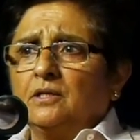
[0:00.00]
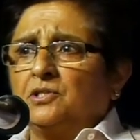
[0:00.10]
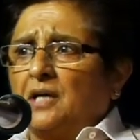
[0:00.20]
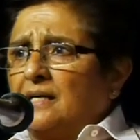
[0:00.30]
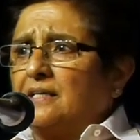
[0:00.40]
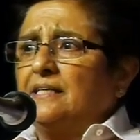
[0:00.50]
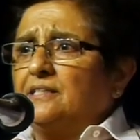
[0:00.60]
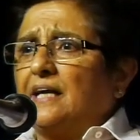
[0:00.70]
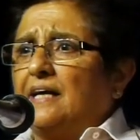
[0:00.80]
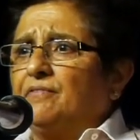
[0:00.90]

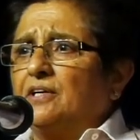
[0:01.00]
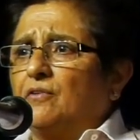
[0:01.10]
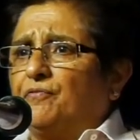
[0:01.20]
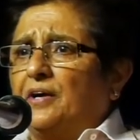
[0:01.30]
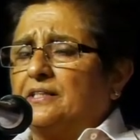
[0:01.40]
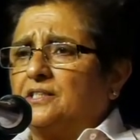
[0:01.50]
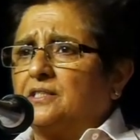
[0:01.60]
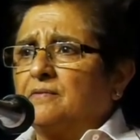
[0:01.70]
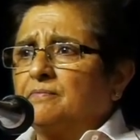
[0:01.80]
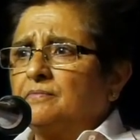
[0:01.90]
Drunken driving
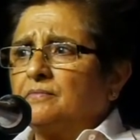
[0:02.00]
offense